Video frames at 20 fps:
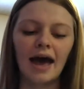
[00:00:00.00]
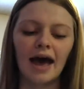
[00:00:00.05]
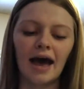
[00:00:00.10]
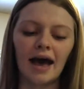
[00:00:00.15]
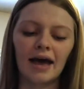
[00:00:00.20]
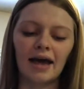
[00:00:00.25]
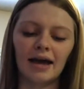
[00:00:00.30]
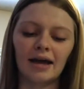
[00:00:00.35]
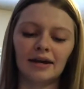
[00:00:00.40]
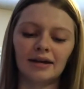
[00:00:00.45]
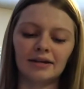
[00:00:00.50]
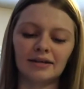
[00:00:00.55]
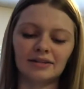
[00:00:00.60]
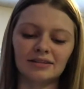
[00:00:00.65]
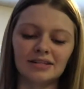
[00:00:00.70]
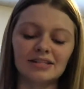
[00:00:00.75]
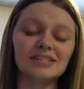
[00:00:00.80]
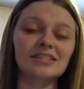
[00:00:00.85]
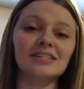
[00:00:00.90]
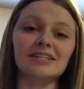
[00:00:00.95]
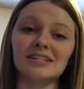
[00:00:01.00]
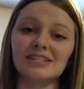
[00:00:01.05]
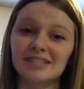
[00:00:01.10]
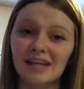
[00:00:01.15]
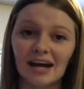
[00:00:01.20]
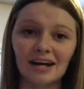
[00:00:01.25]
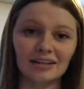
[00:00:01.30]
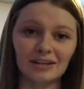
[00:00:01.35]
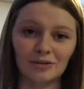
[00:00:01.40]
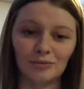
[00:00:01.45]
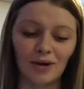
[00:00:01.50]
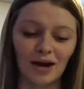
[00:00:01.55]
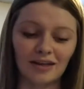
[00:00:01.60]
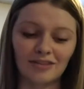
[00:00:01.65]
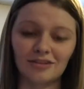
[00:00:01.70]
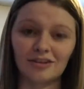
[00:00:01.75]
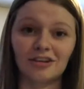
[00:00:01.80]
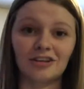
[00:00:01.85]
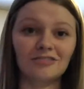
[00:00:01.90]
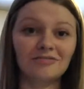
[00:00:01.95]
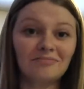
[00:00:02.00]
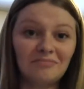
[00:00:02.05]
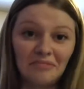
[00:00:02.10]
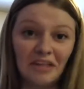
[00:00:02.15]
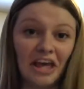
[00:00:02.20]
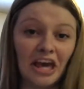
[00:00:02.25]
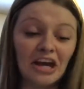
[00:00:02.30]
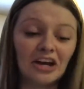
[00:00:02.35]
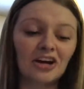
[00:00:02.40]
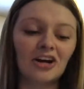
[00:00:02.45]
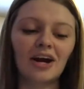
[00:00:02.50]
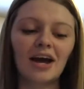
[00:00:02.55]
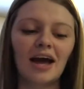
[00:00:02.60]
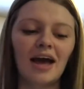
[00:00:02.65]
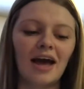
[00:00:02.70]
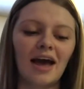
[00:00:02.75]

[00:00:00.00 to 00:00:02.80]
and this is exactly why they're here,